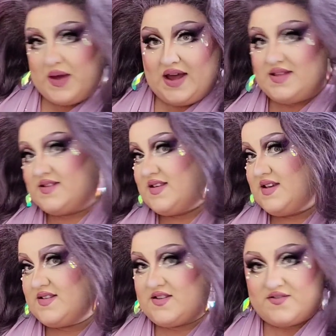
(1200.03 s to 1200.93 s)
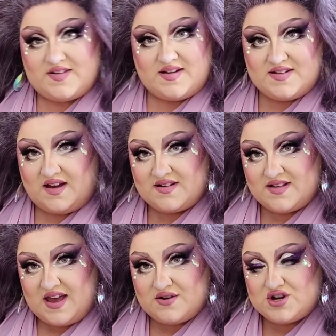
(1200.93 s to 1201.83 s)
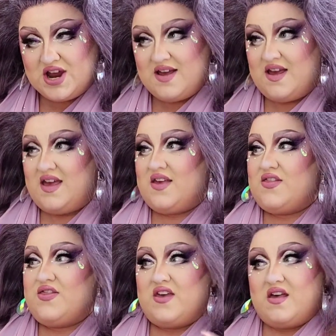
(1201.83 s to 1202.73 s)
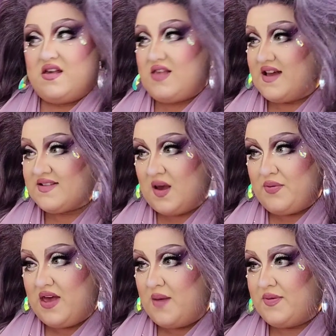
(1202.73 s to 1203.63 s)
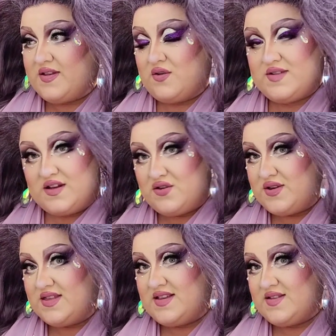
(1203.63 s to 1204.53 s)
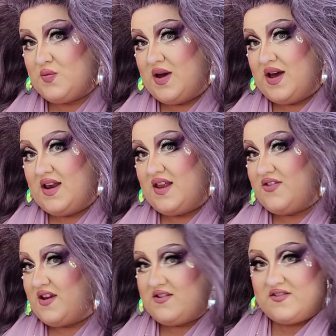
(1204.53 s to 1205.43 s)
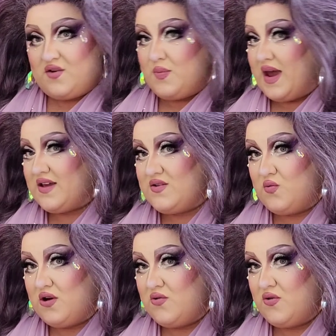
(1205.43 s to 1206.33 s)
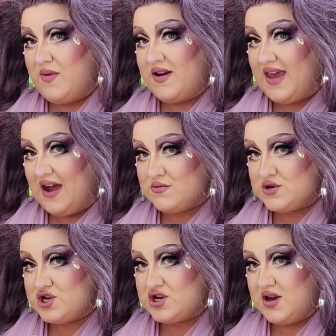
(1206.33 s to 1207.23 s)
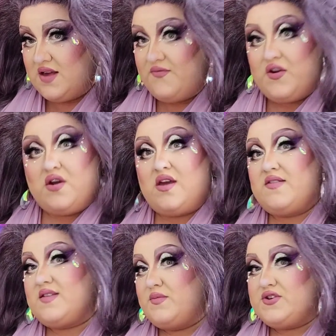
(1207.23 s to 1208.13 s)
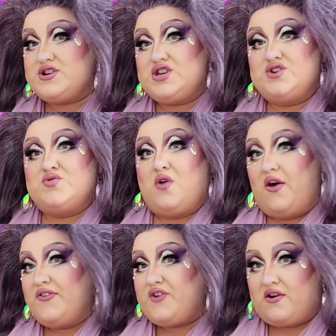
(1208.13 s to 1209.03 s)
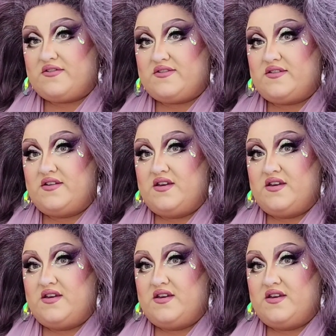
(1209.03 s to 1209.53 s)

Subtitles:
behind the scenes. There's an Untucked lounge. The last couple of episodes, including this one, they just are back in the workroom on a couch. Very similar to All Stars.